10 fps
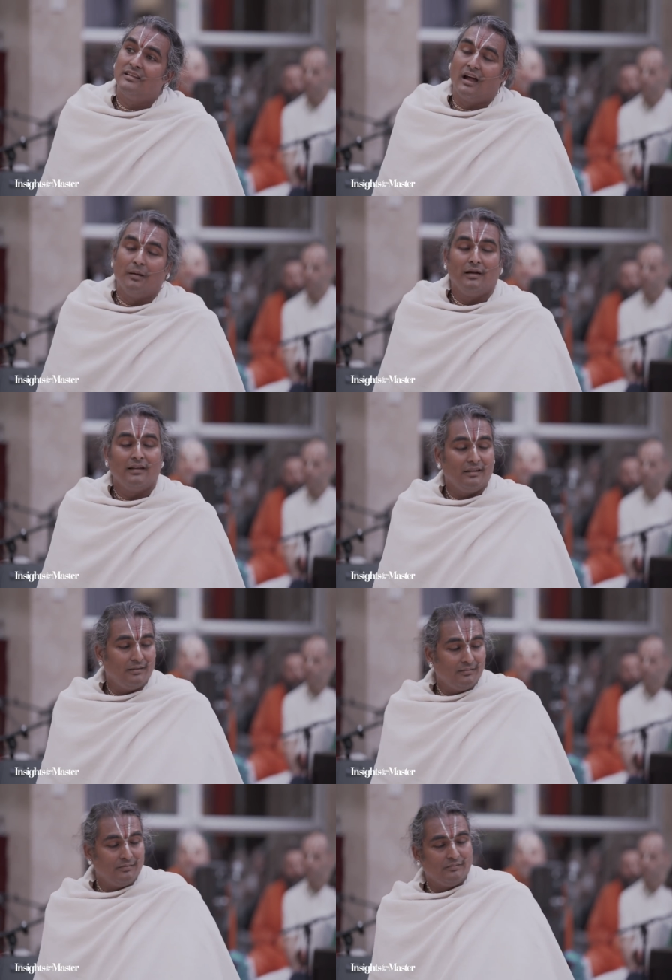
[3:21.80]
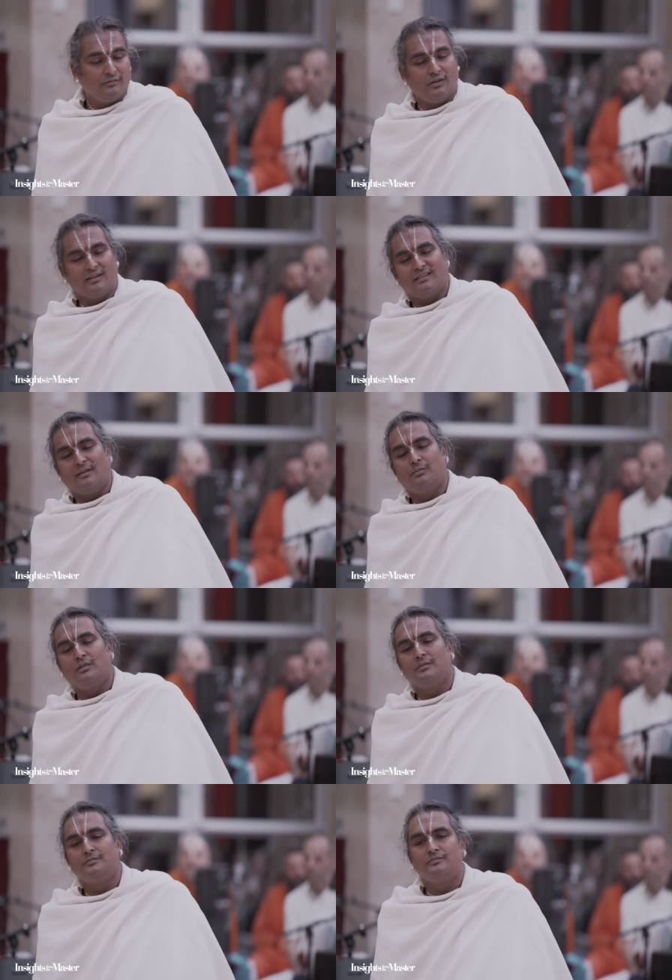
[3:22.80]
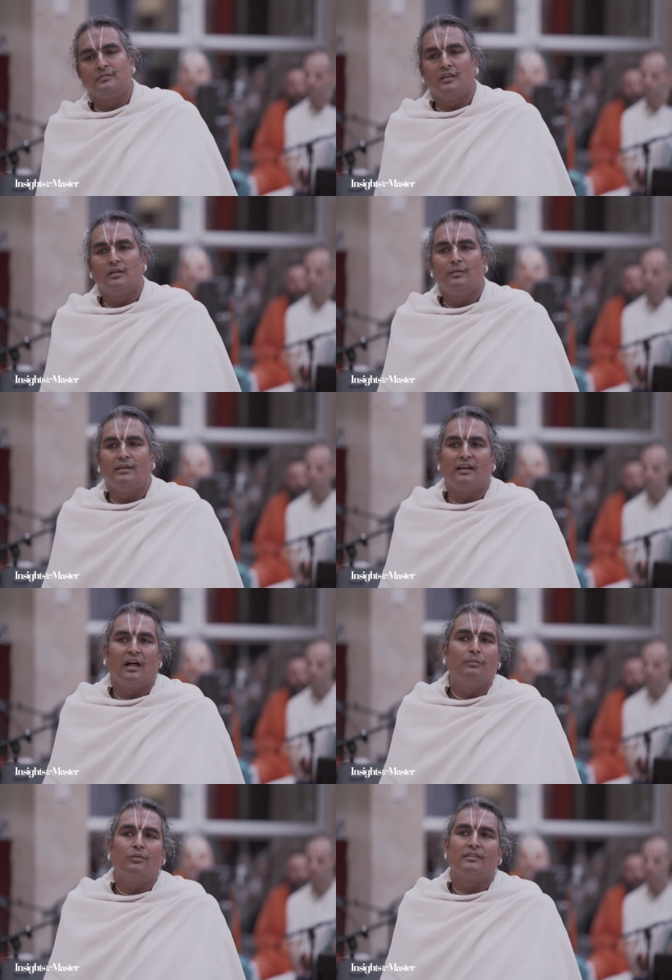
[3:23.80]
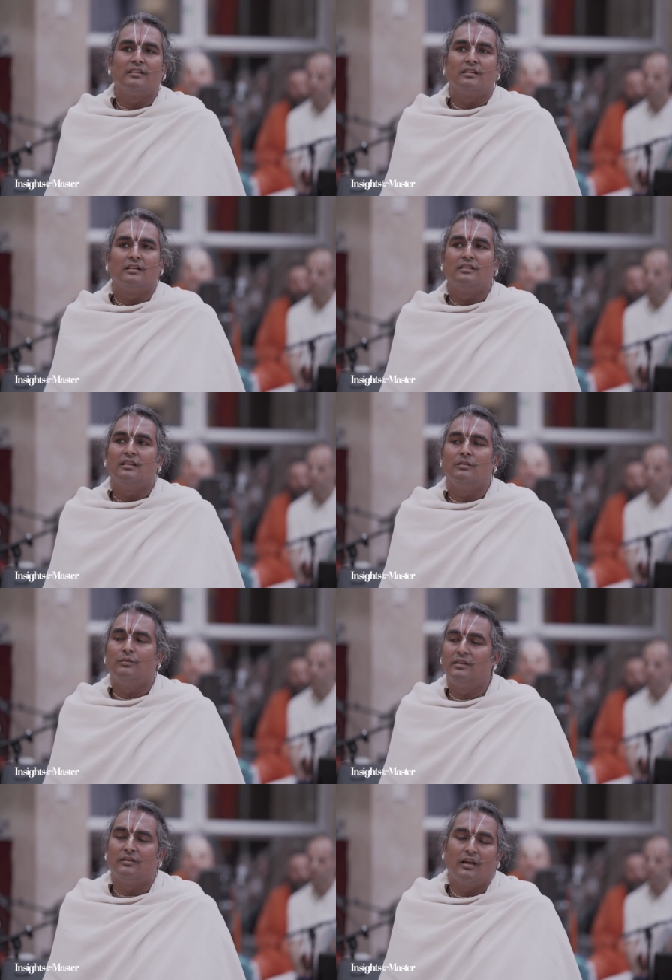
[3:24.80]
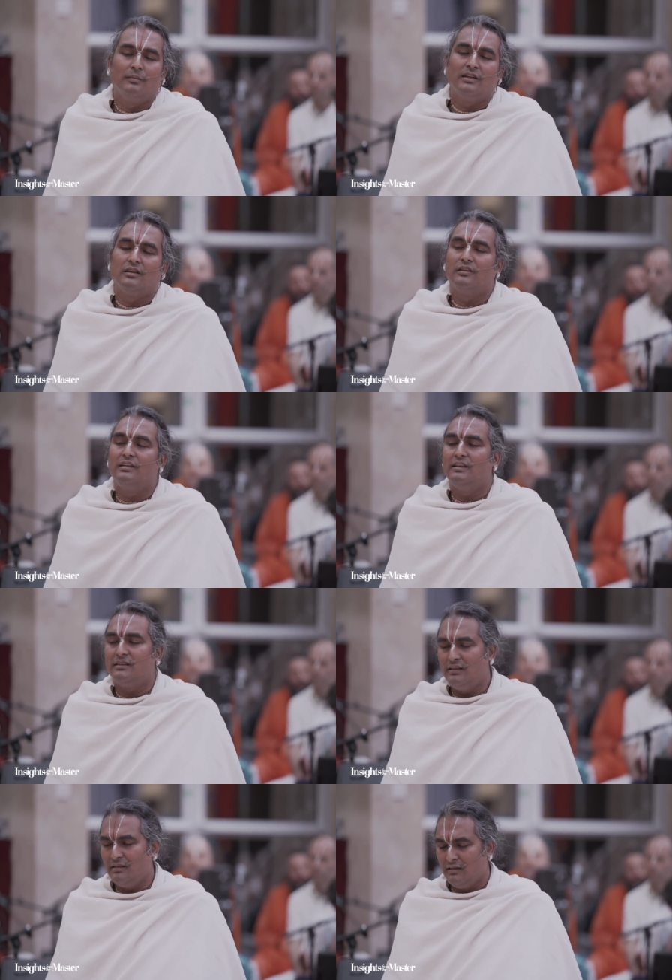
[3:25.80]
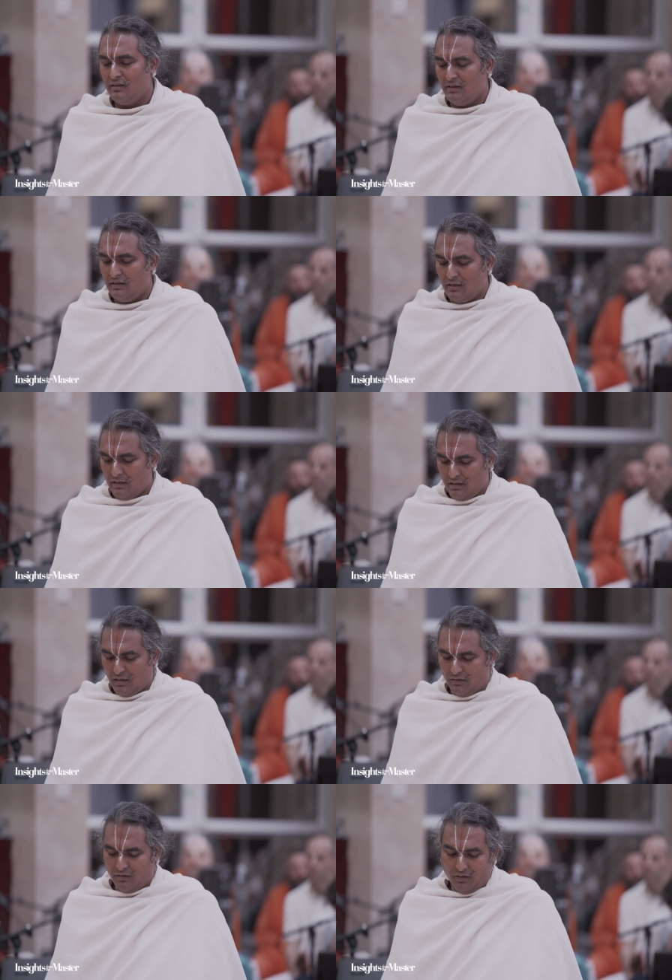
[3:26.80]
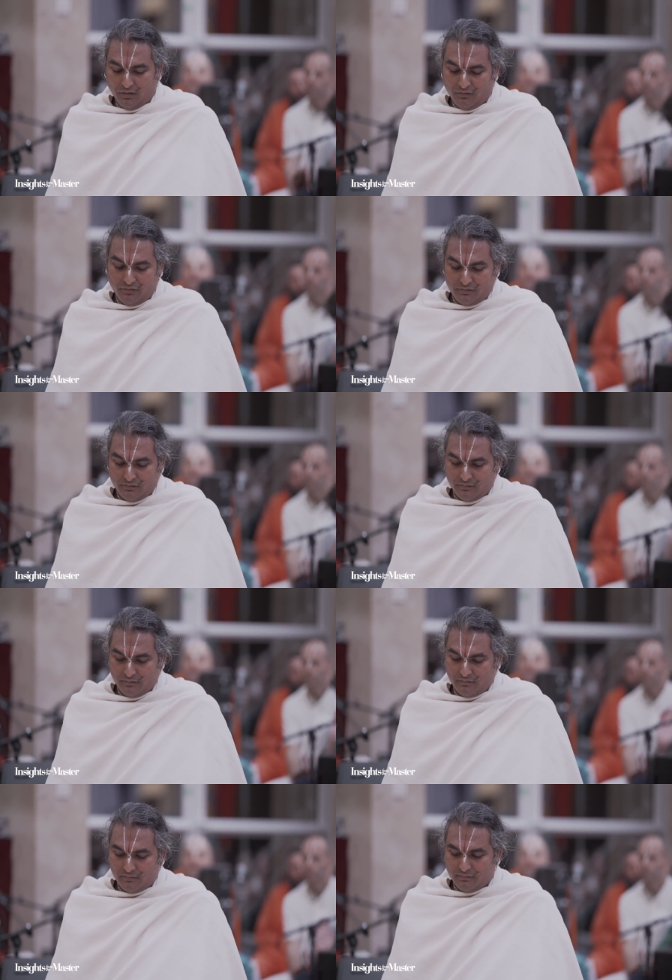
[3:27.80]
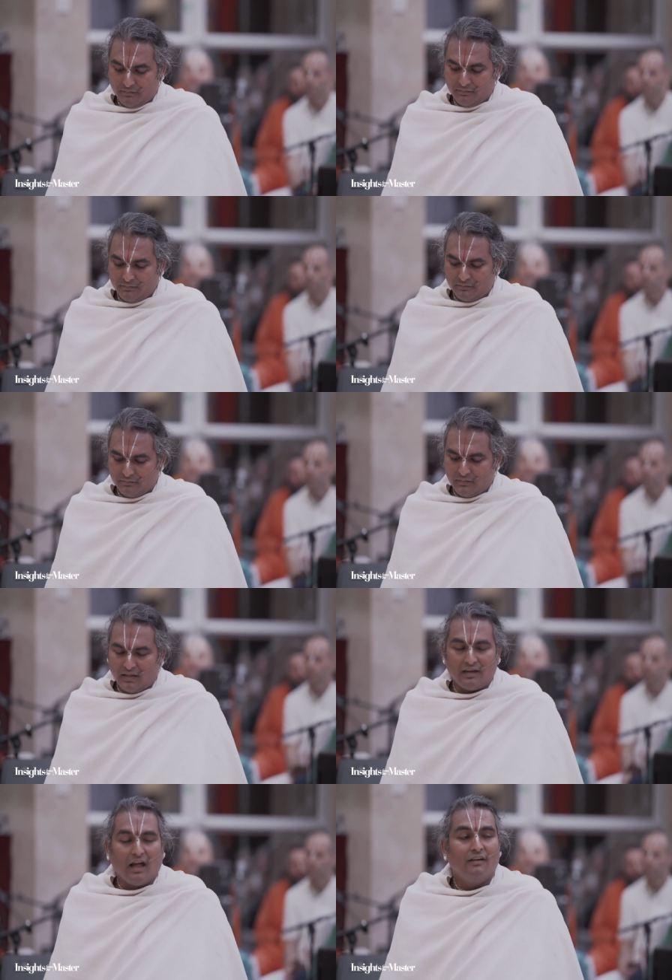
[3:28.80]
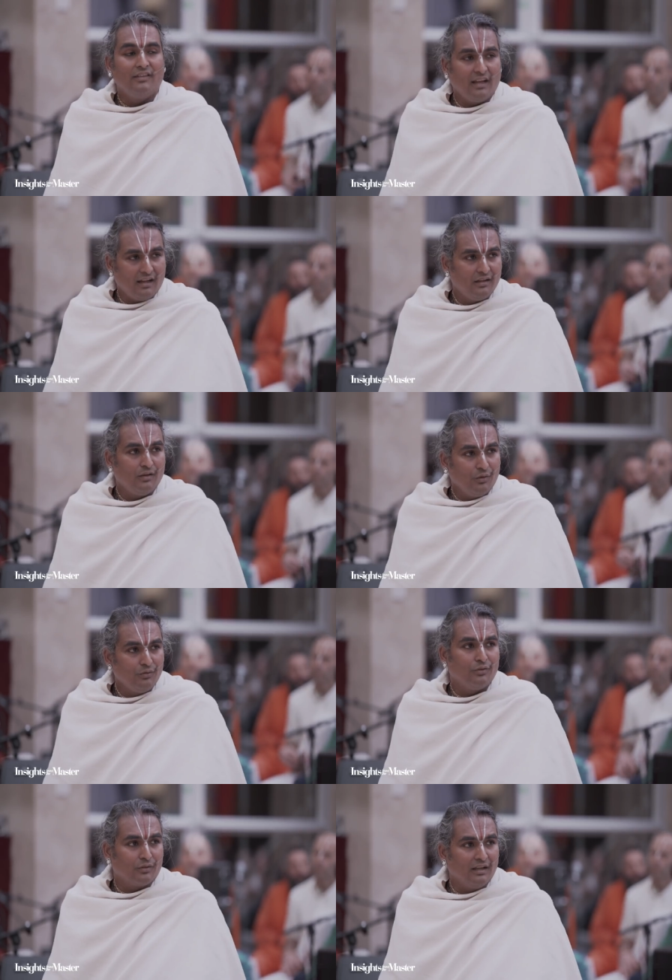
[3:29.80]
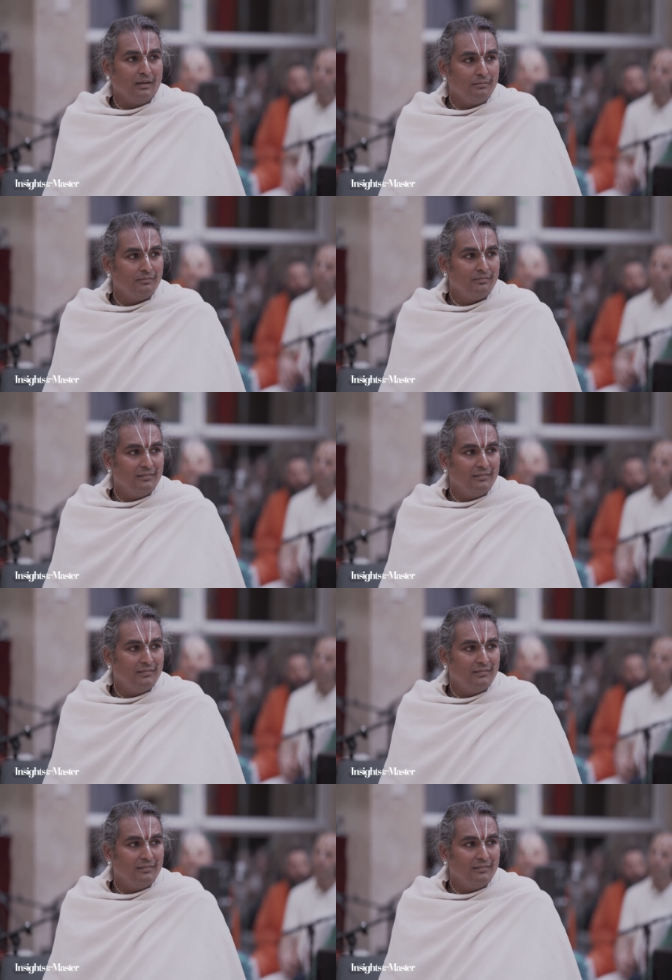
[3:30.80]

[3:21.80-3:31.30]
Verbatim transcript: Rama, for example, you know, when Ram was incarnate, when Ram incarnated on earth, Ravana also came.